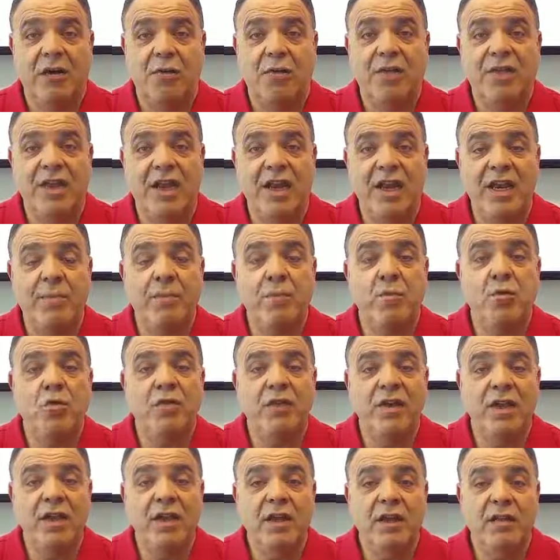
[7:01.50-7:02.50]
with any
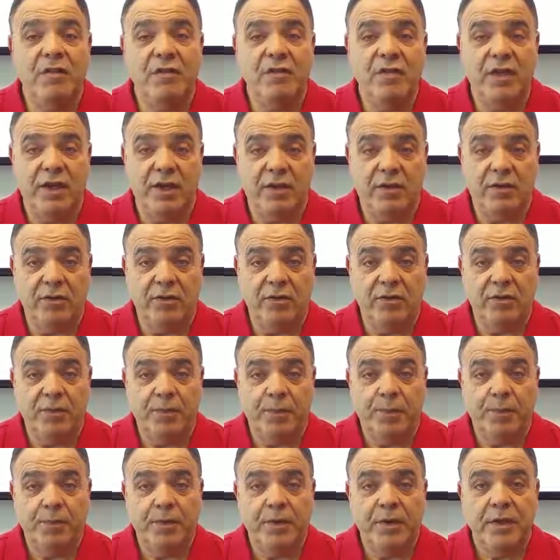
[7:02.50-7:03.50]
moving vehicles.
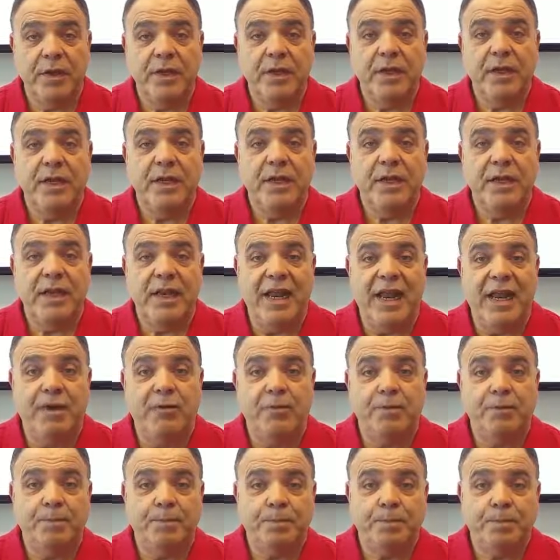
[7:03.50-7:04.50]

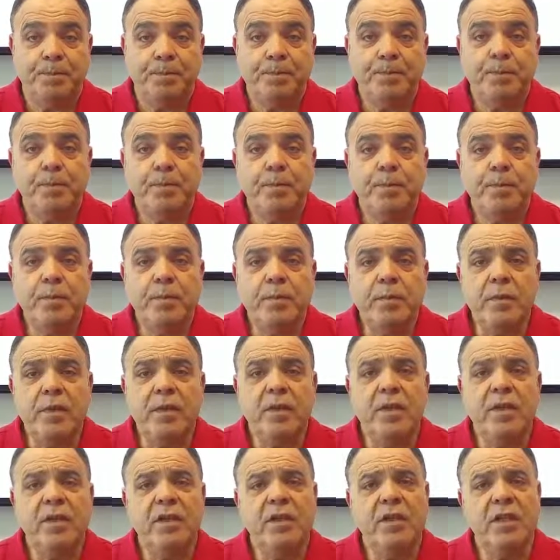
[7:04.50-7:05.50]
Now,
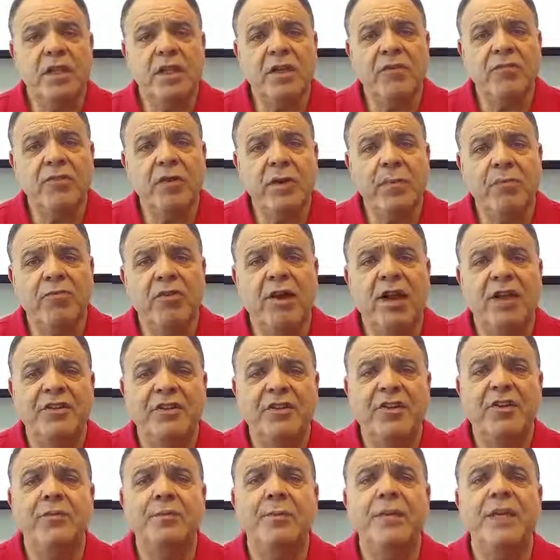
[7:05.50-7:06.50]
the delivery
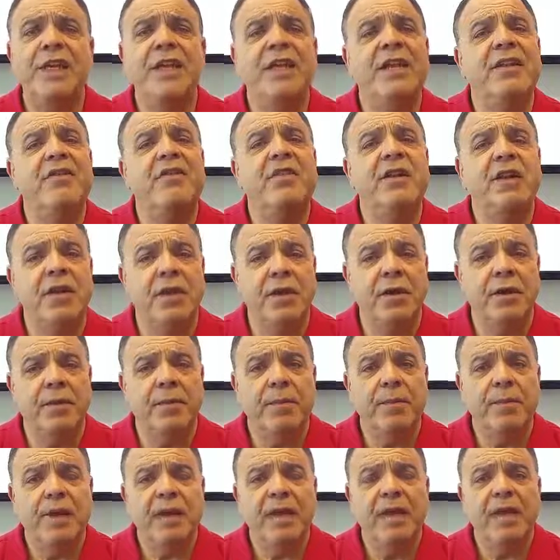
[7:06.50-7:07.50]
process begins here.
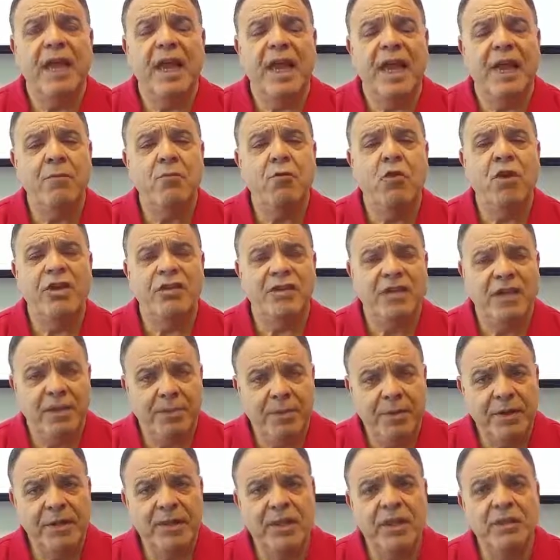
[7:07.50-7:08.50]
And what
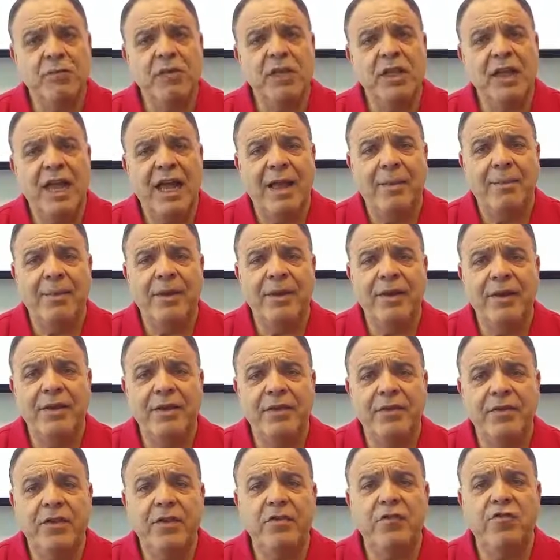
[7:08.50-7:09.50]
typically will happen
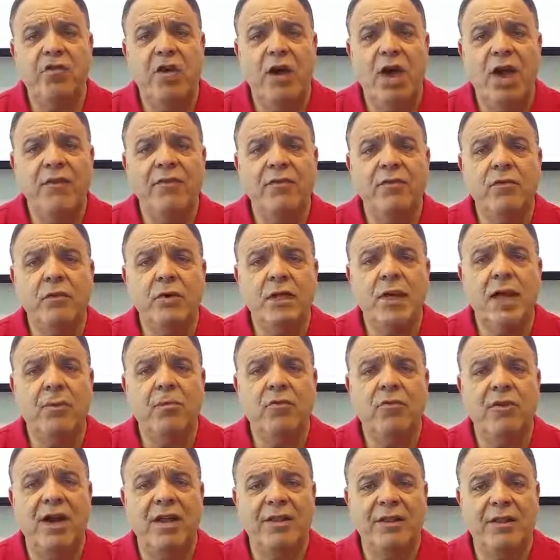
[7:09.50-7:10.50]
is the driver will
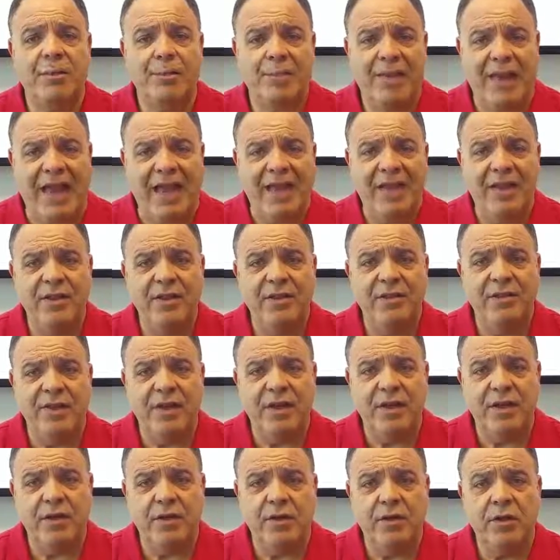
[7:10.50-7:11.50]
come around the back of the
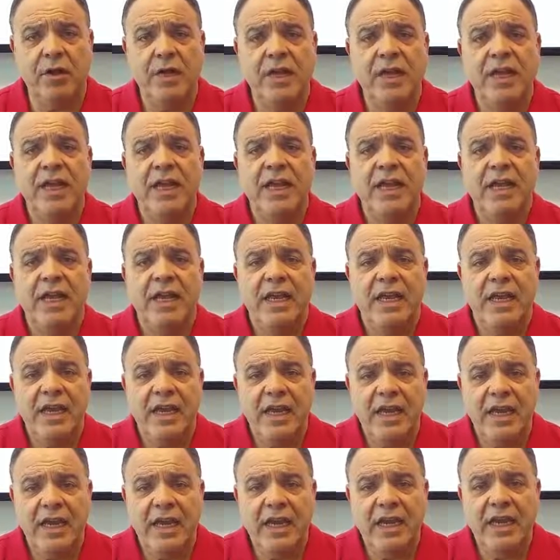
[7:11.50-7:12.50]
vehicle.
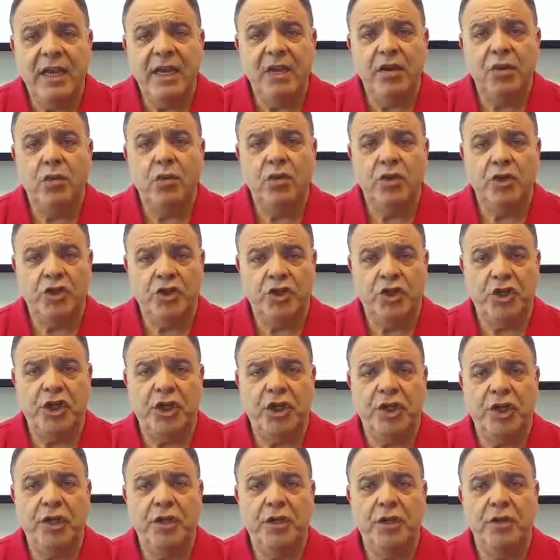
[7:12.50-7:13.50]
He or
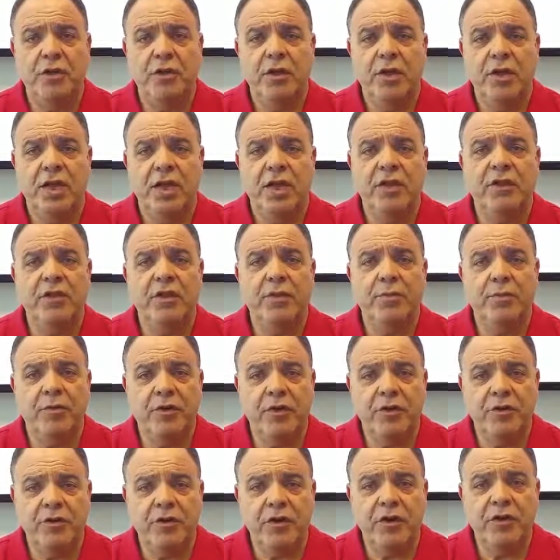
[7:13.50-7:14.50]
she is the
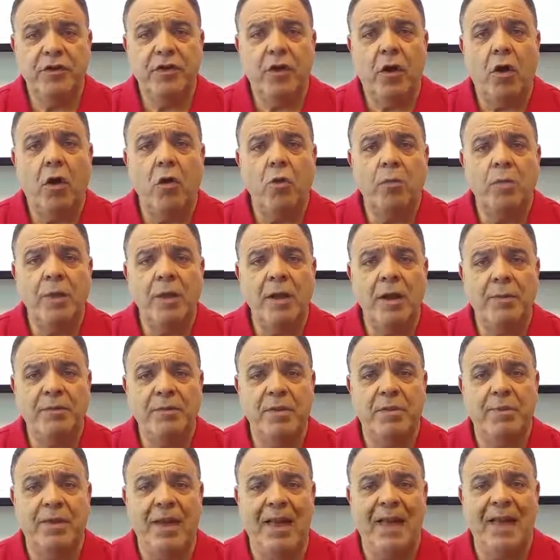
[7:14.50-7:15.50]
person to open up
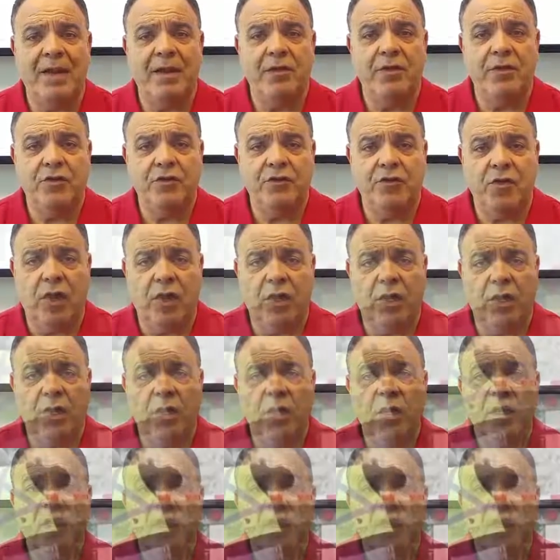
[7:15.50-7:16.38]
the back of the truck.